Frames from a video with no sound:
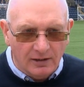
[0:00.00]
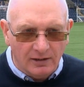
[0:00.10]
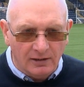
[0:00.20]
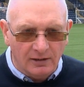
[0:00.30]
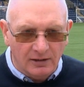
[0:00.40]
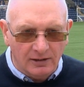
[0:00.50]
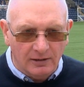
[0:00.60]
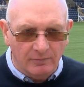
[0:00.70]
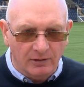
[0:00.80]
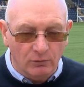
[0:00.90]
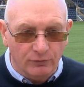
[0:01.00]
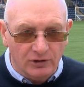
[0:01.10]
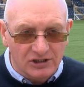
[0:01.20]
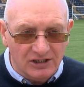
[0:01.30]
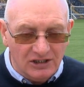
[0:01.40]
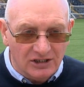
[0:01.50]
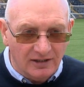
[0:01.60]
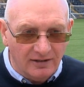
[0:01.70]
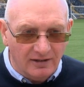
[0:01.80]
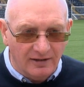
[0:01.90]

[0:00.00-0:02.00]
uh, and out for the season,